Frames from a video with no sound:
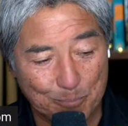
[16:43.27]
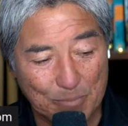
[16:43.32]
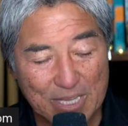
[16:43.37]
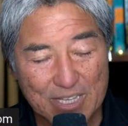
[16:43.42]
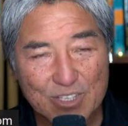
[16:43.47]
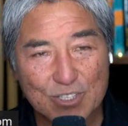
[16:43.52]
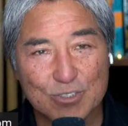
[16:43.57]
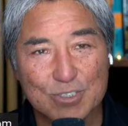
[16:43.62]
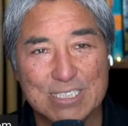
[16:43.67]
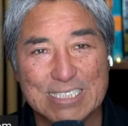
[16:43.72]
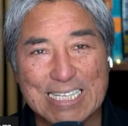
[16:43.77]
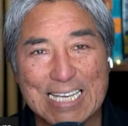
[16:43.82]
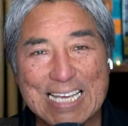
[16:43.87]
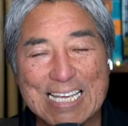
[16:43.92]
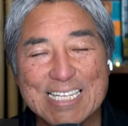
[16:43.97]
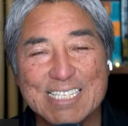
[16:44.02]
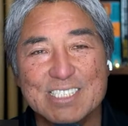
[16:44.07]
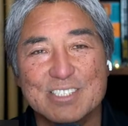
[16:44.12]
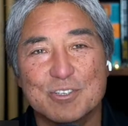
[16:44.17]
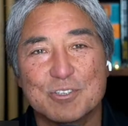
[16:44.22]
mental
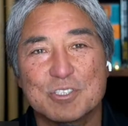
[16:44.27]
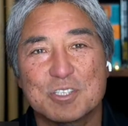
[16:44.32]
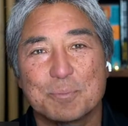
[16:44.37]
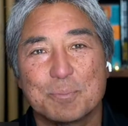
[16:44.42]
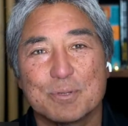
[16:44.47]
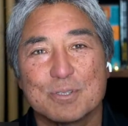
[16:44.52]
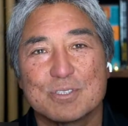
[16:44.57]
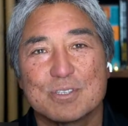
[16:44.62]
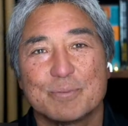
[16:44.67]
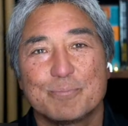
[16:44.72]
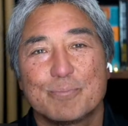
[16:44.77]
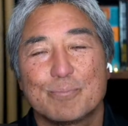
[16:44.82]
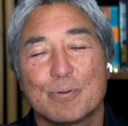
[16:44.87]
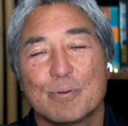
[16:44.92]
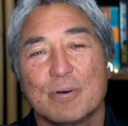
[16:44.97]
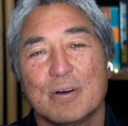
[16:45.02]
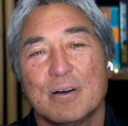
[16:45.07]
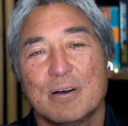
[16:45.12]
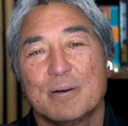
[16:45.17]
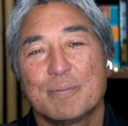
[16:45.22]
dates you're supposed
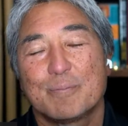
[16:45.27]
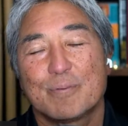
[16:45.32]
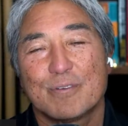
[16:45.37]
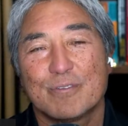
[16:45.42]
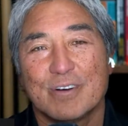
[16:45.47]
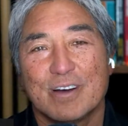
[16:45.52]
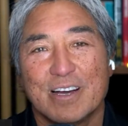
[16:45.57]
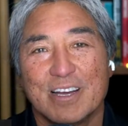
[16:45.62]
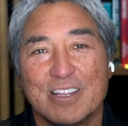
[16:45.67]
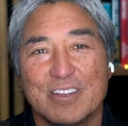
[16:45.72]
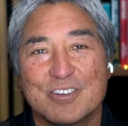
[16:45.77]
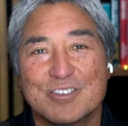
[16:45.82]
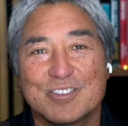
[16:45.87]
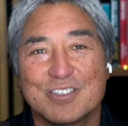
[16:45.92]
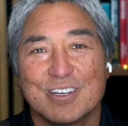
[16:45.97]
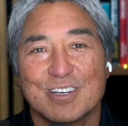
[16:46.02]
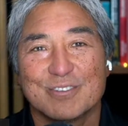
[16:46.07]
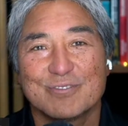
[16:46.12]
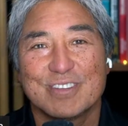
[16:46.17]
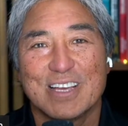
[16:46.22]
to provide
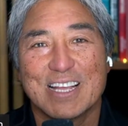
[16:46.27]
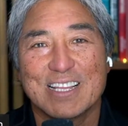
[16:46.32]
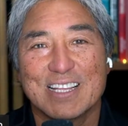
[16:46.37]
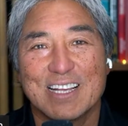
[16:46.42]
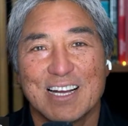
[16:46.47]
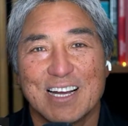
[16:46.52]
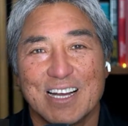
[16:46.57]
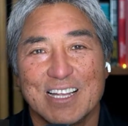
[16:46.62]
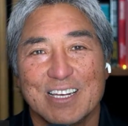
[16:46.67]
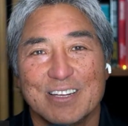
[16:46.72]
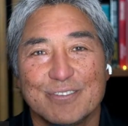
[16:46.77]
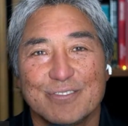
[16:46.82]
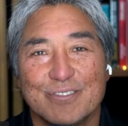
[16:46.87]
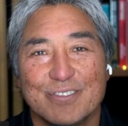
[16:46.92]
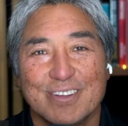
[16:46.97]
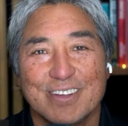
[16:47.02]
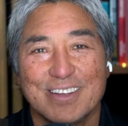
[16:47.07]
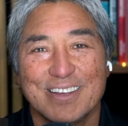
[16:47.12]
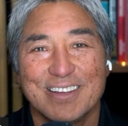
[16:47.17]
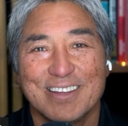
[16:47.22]
yourself, that kind
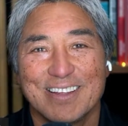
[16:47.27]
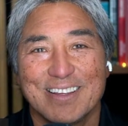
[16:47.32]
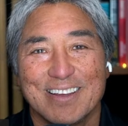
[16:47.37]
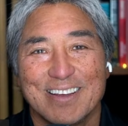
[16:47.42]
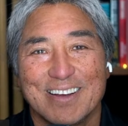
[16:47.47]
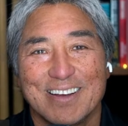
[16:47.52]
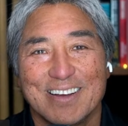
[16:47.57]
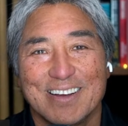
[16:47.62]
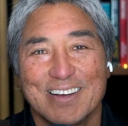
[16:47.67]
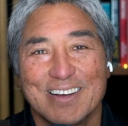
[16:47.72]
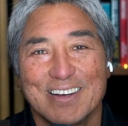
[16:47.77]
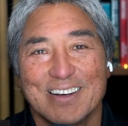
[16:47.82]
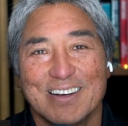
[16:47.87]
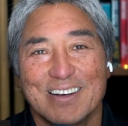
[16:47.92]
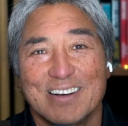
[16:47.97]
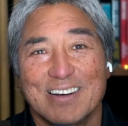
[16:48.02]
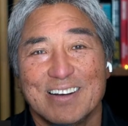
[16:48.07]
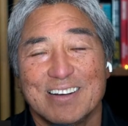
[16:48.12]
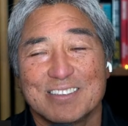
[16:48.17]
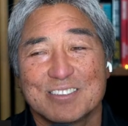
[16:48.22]
of thing.
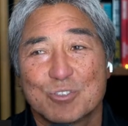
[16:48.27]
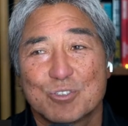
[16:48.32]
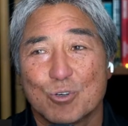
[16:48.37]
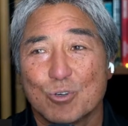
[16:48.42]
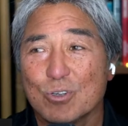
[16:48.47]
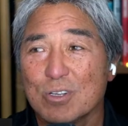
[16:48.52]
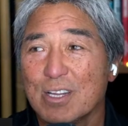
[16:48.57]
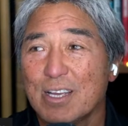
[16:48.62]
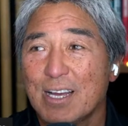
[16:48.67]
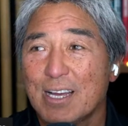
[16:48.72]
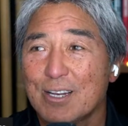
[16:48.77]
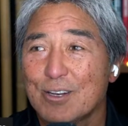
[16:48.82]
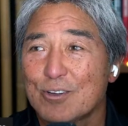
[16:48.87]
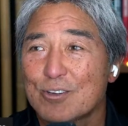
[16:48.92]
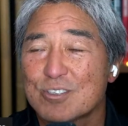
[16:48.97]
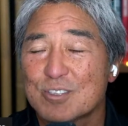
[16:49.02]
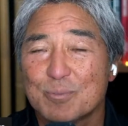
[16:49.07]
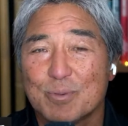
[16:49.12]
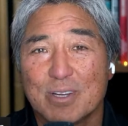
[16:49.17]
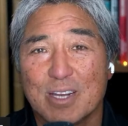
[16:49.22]
Certainly, I
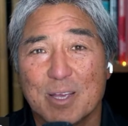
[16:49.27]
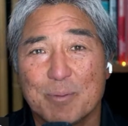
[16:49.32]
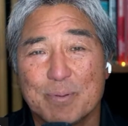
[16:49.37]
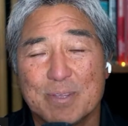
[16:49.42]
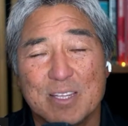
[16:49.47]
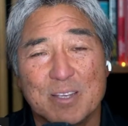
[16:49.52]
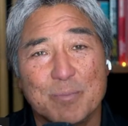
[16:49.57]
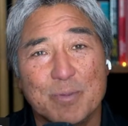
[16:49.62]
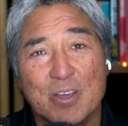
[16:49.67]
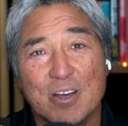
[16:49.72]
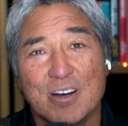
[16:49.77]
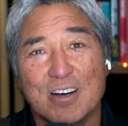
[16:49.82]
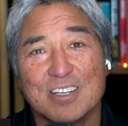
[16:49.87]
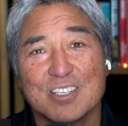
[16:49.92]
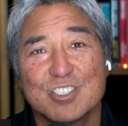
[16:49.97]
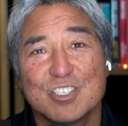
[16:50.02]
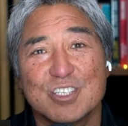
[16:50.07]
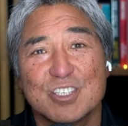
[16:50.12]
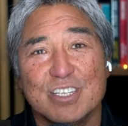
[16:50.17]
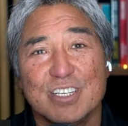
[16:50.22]
learned about
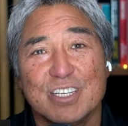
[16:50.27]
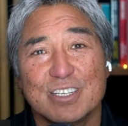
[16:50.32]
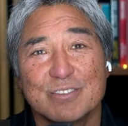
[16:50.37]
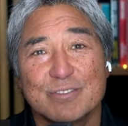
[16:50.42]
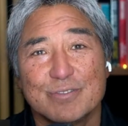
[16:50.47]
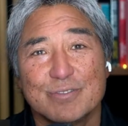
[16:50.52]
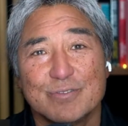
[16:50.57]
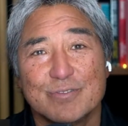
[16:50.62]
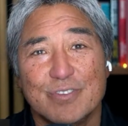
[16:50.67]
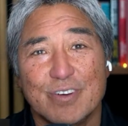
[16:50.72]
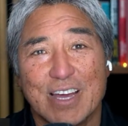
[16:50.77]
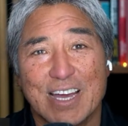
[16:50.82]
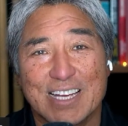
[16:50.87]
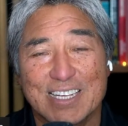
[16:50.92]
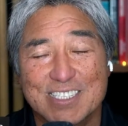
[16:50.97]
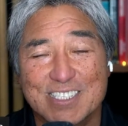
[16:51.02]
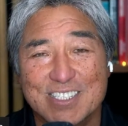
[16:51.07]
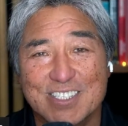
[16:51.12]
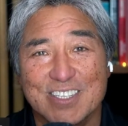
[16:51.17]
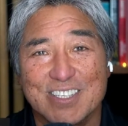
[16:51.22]
epidemiology and
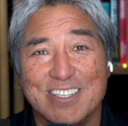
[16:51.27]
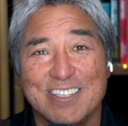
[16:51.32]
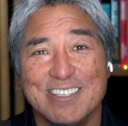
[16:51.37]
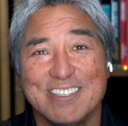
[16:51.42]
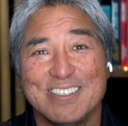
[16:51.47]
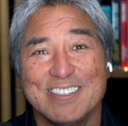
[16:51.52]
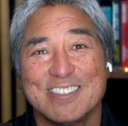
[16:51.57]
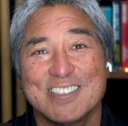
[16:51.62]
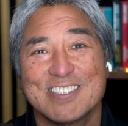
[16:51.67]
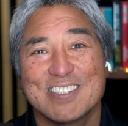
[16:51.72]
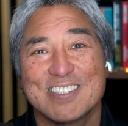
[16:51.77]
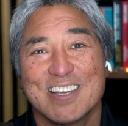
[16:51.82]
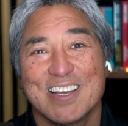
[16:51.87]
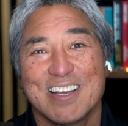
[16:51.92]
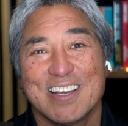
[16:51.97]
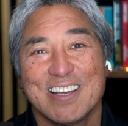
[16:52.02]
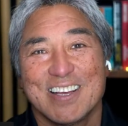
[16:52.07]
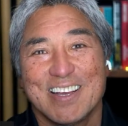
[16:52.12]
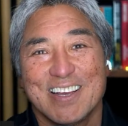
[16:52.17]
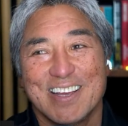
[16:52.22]
vaccines
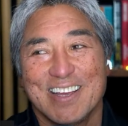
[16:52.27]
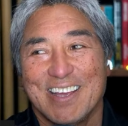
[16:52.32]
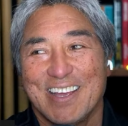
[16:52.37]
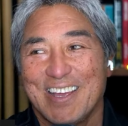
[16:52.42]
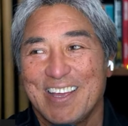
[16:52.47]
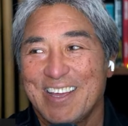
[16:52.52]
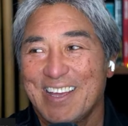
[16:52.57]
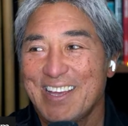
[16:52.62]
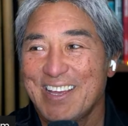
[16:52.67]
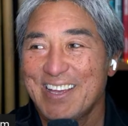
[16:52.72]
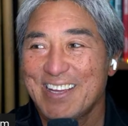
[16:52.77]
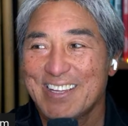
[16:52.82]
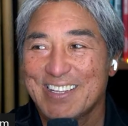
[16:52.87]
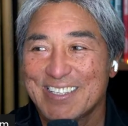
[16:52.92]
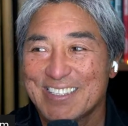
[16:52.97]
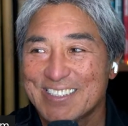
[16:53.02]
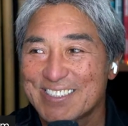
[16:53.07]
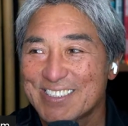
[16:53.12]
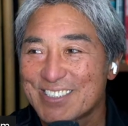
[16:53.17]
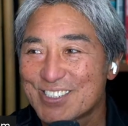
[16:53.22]

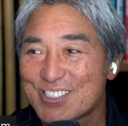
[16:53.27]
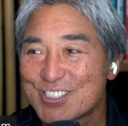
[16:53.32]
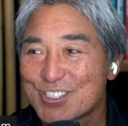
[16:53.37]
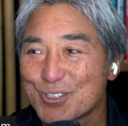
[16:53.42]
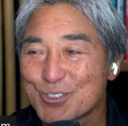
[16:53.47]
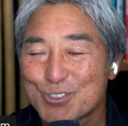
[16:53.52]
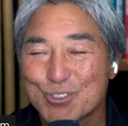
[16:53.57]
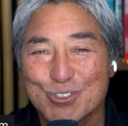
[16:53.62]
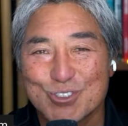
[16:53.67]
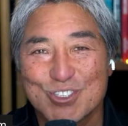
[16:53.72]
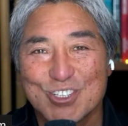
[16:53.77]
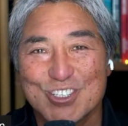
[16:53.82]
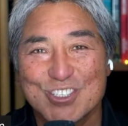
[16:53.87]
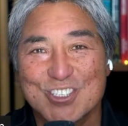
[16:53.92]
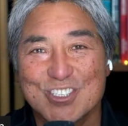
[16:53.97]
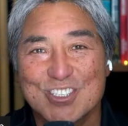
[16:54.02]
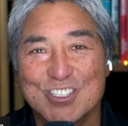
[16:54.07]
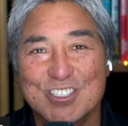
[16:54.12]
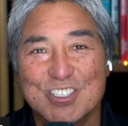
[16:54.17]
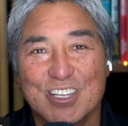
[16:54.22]
and social
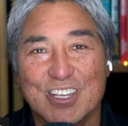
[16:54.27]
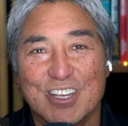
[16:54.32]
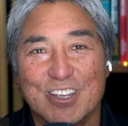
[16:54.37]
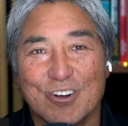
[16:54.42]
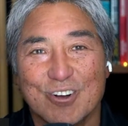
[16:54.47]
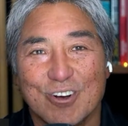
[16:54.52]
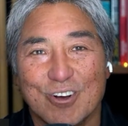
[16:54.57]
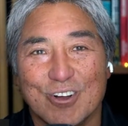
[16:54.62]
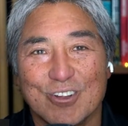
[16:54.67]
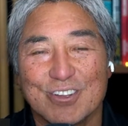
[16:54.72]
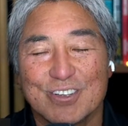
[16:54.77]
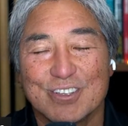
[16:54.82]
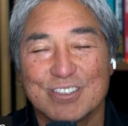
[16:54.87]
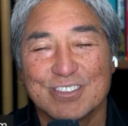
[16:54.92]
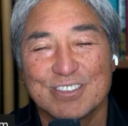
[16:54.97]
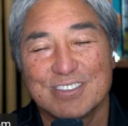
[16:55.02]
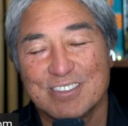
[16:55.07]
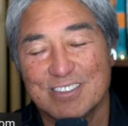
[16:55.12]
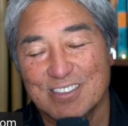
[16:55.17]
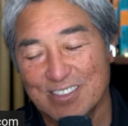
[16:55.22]
distancing and all
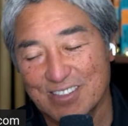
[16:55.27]
the